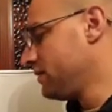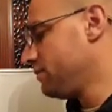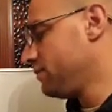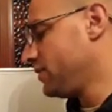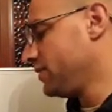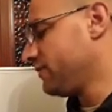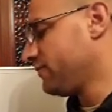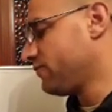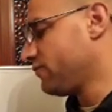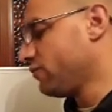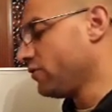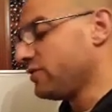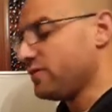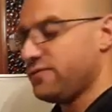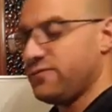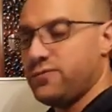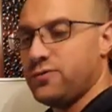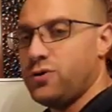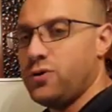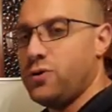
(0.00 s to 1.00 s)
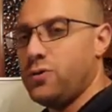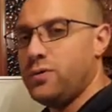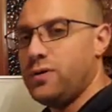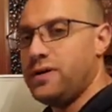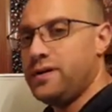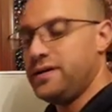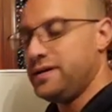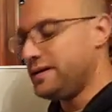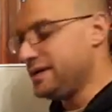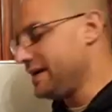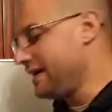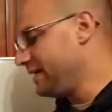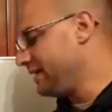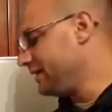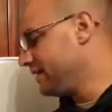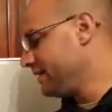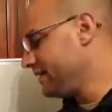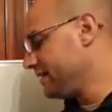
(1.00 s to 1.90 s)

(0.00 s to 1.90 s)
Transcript: But for the flow, again,